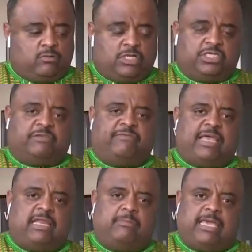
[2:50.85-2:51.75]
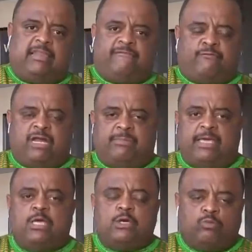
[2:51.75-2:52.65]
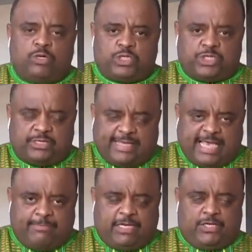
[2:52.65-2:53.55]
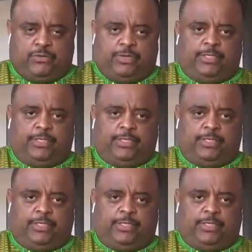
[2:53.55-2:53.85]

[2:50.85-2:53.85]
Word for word: What should Fannie Mae and Freddie Mae, what should they be doing?